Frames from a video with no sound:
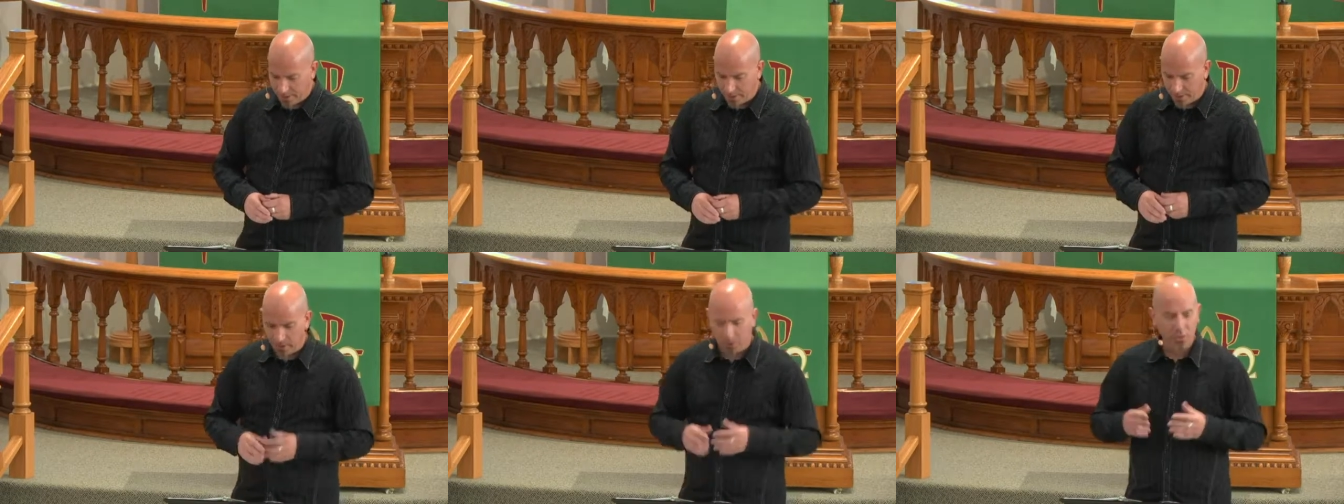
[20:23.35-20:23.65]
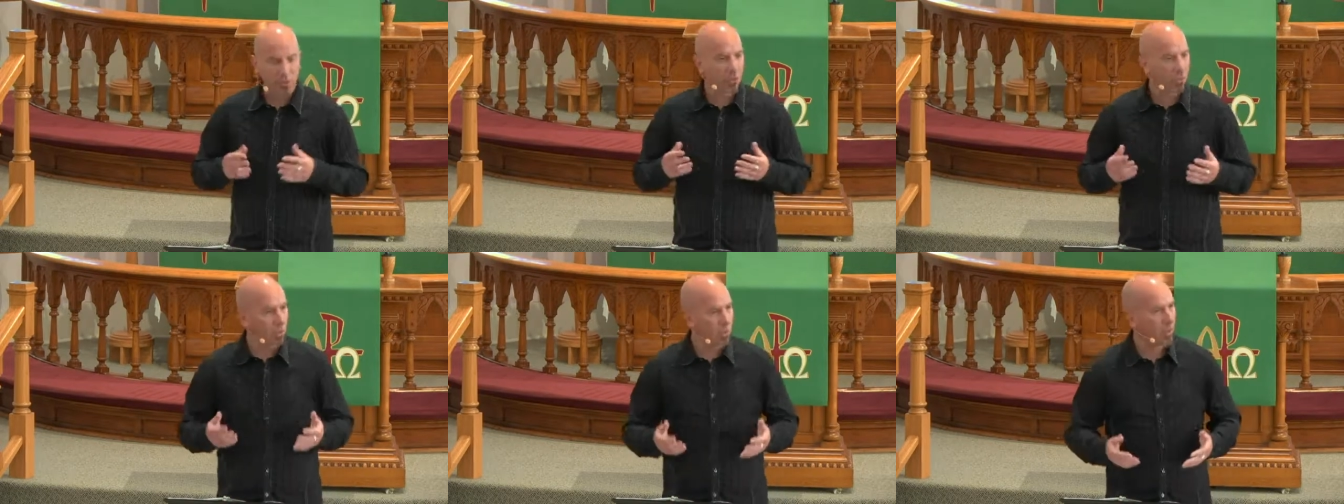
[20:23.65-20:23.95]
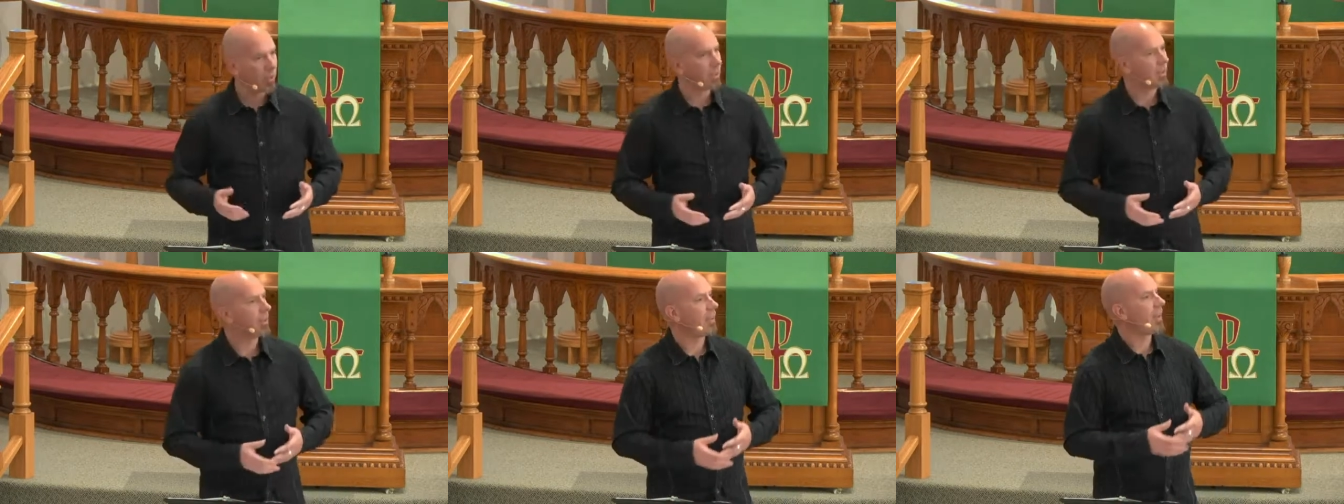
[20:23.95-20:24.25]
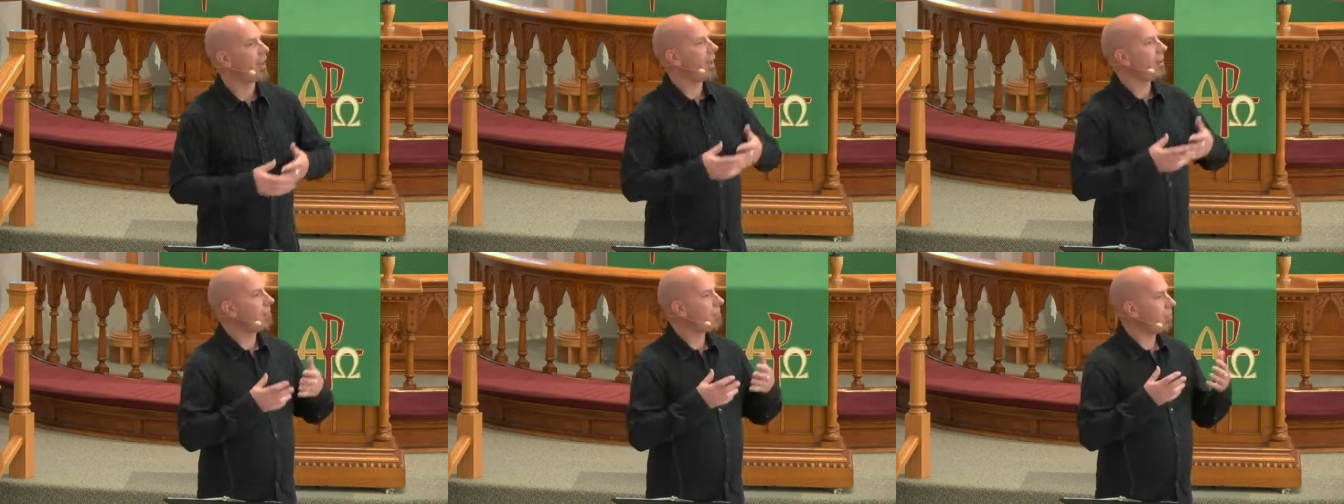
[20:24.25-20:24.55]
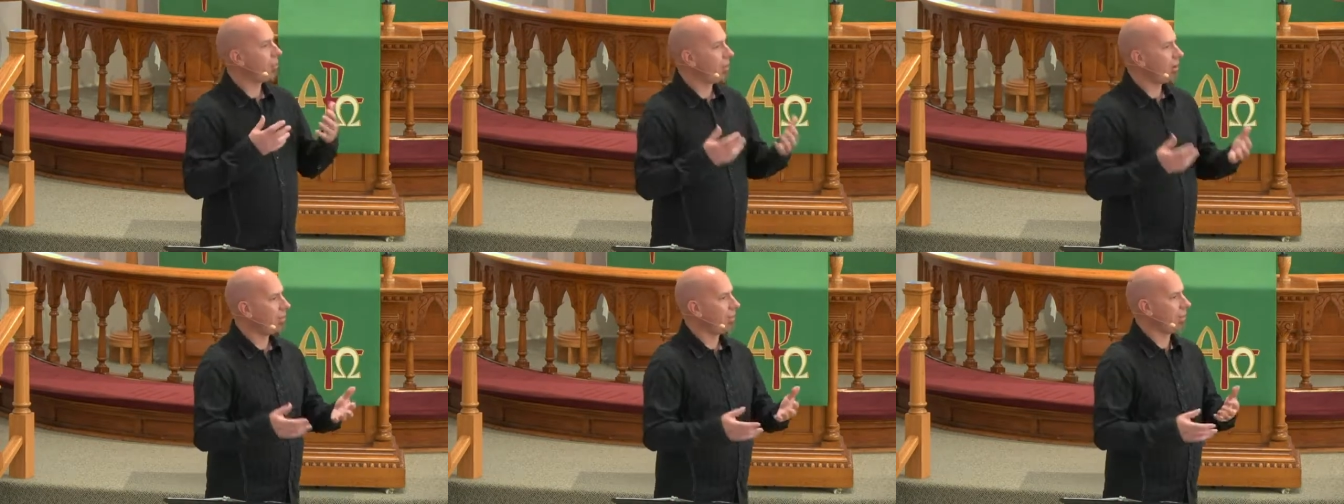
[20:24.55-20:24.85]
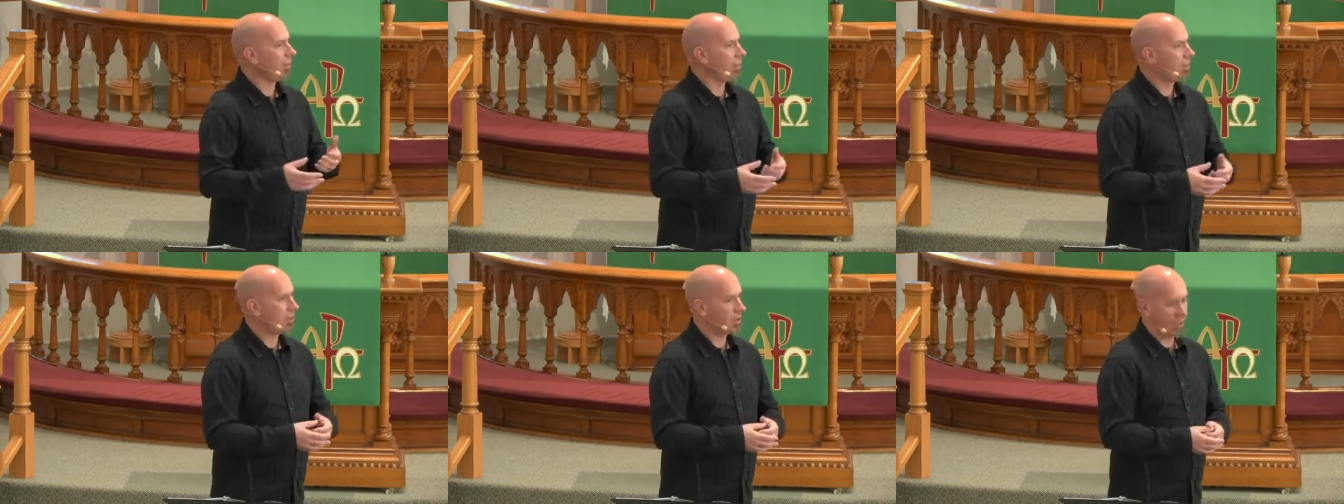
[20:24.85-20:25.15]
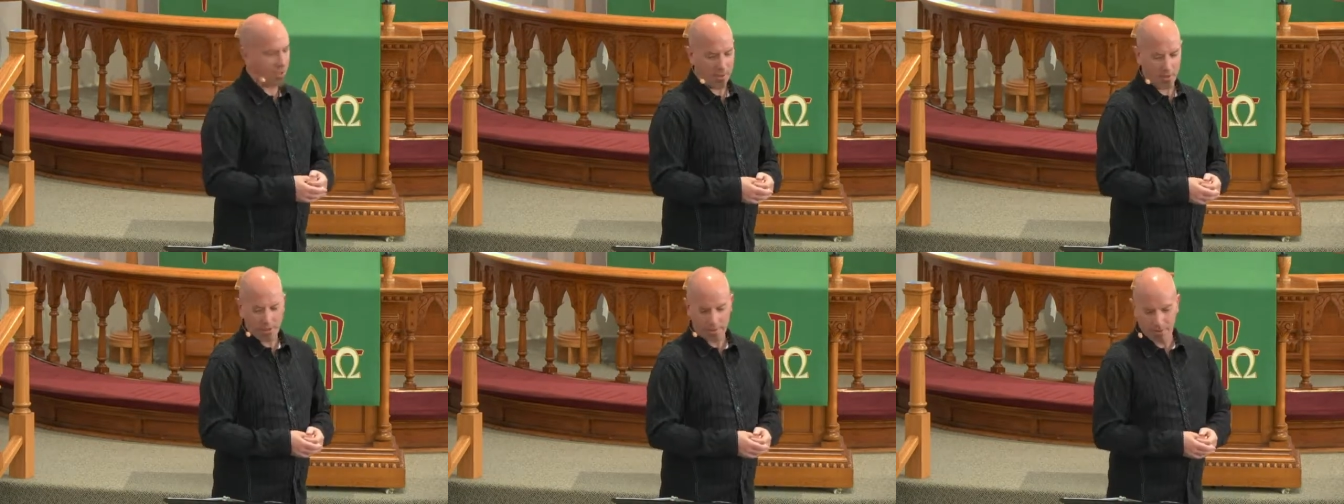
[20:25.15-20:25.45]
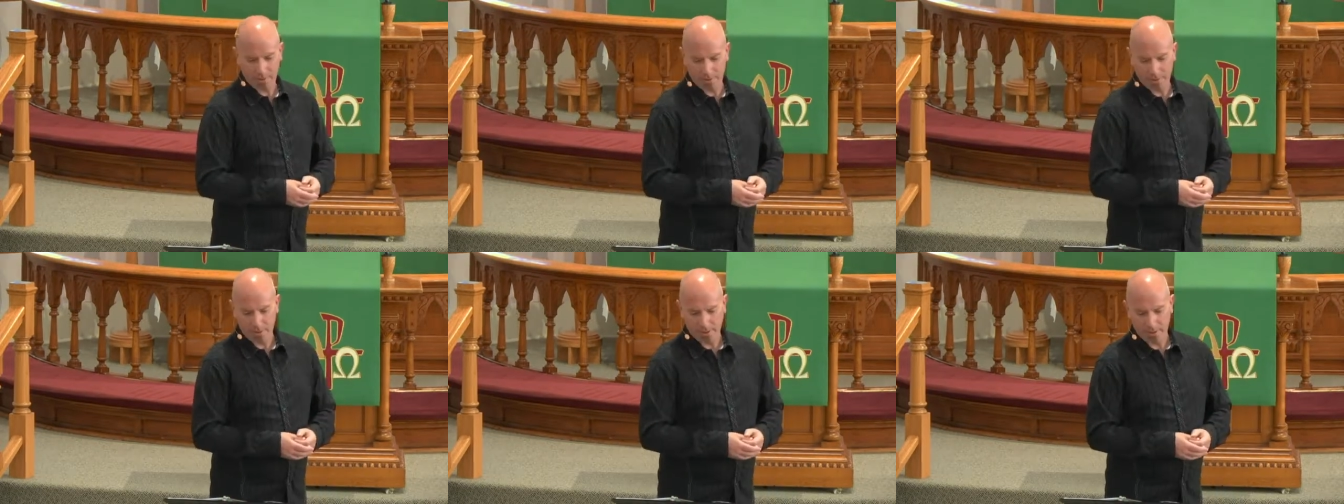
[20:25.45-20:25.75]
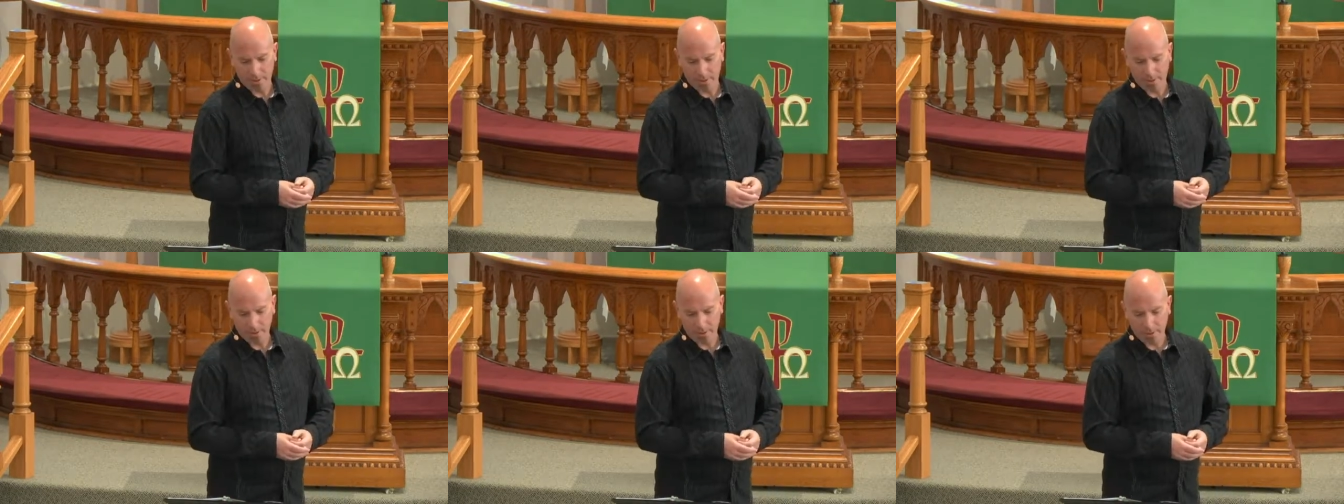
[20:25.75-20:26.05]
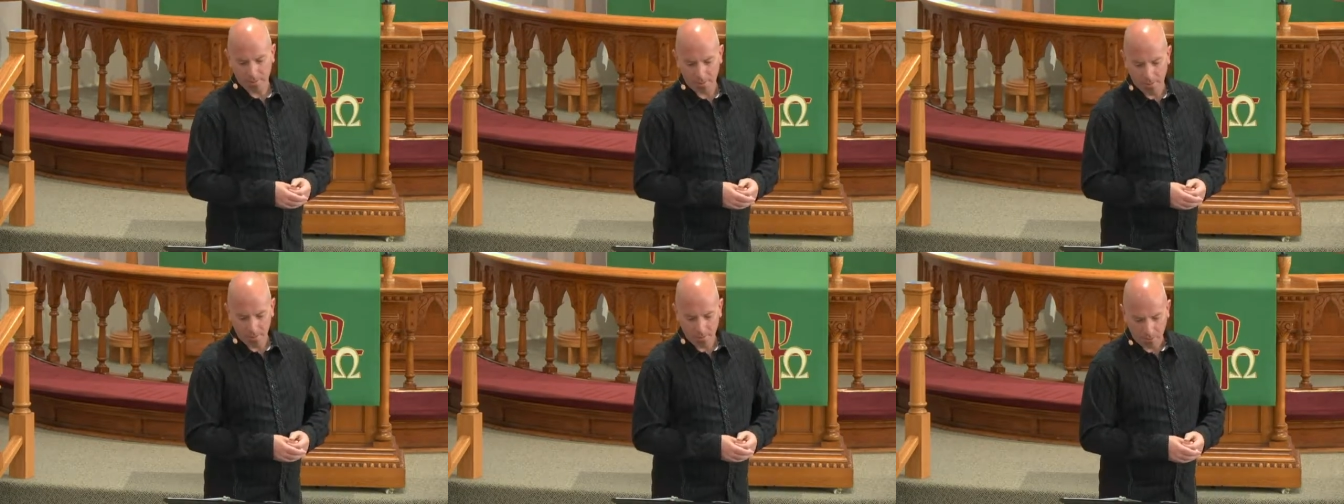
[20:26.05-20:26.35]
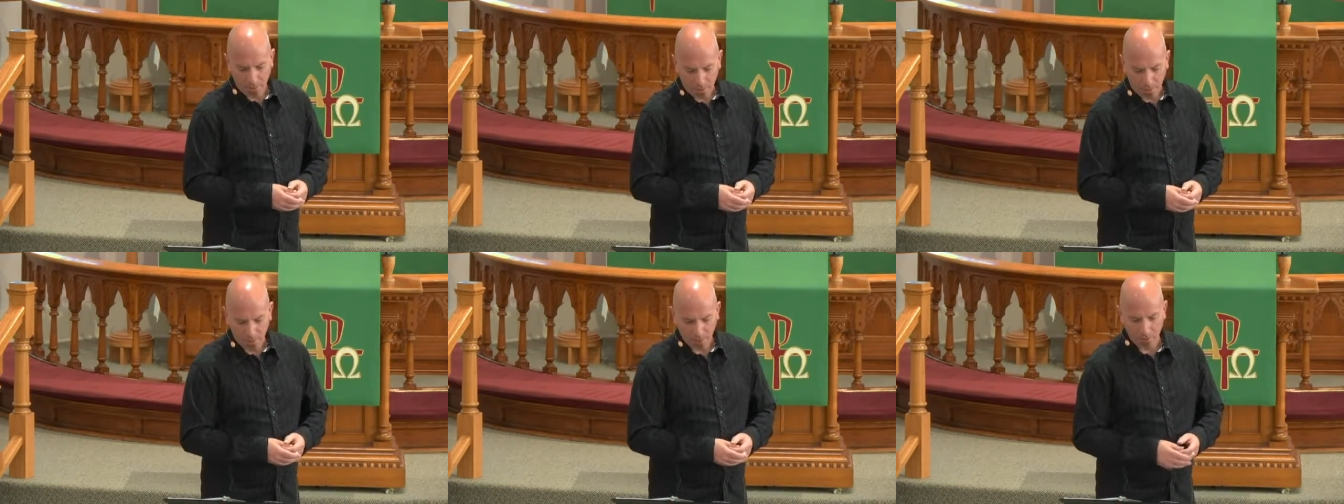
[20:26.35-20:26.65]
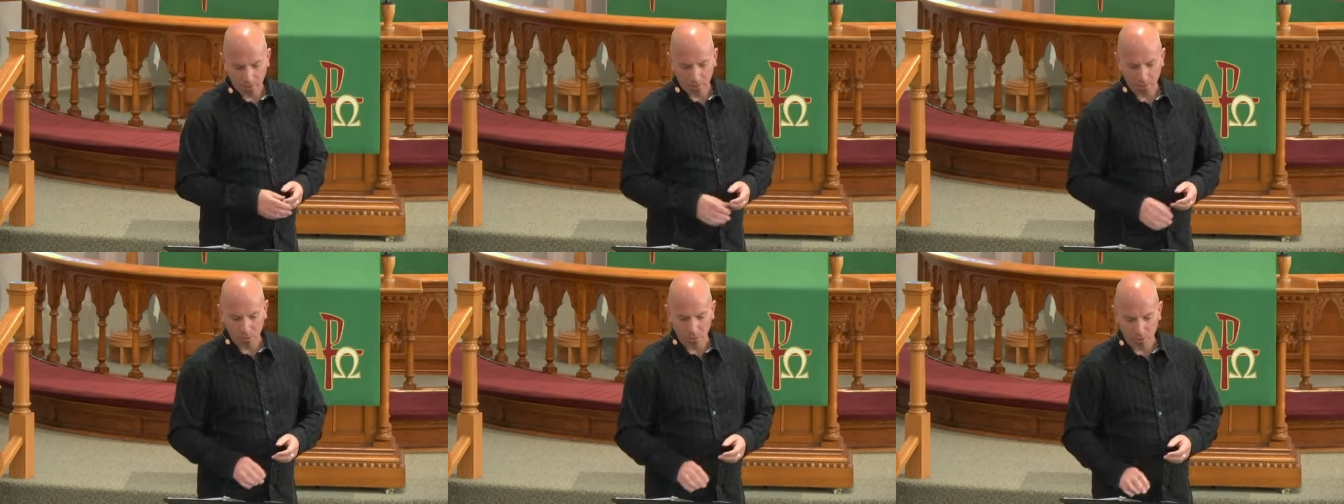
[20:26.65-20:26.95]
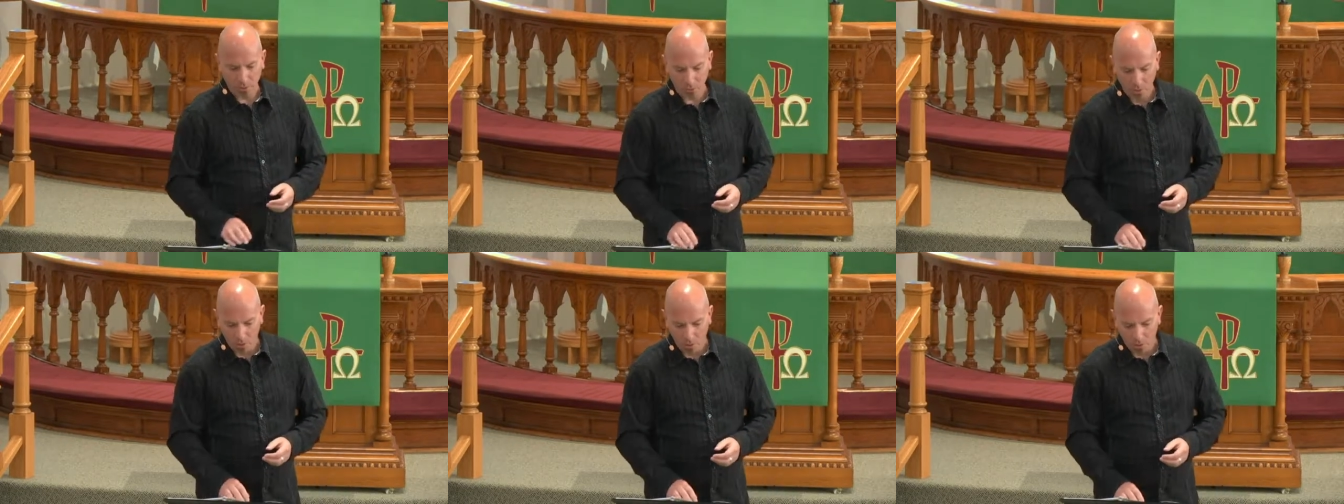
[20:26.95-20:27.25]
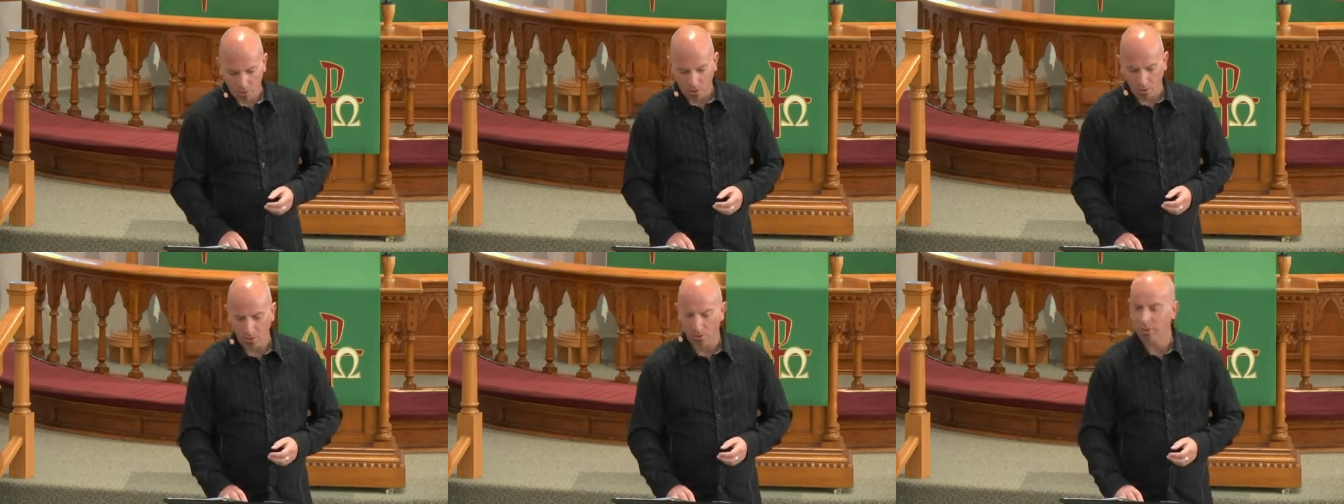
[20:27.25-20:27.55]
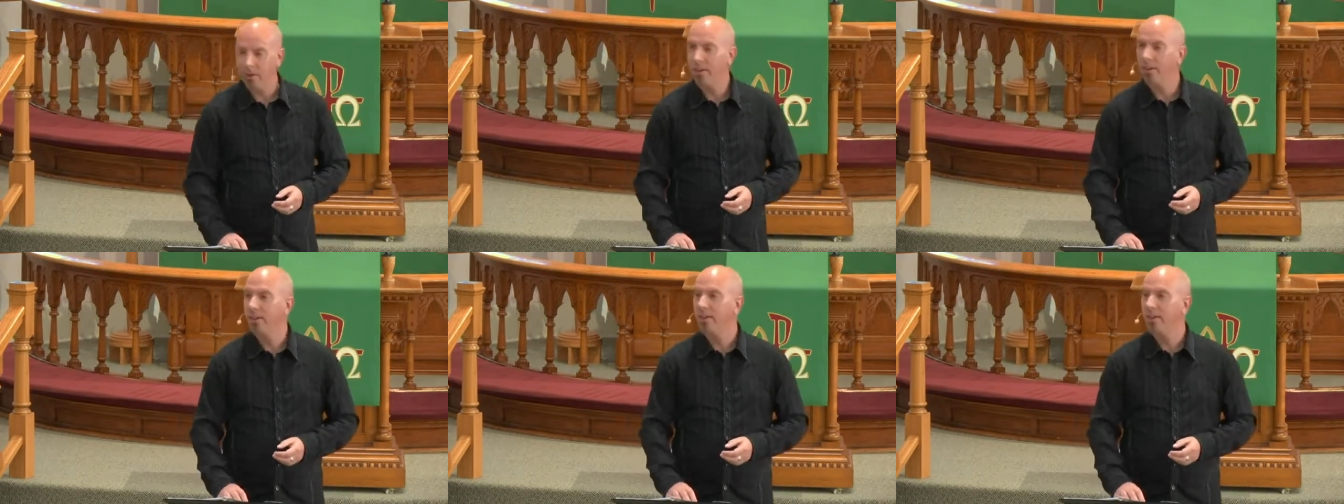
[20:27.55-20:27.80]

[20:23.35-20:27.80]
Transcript: and thrilled and privileged to be a part of with you all.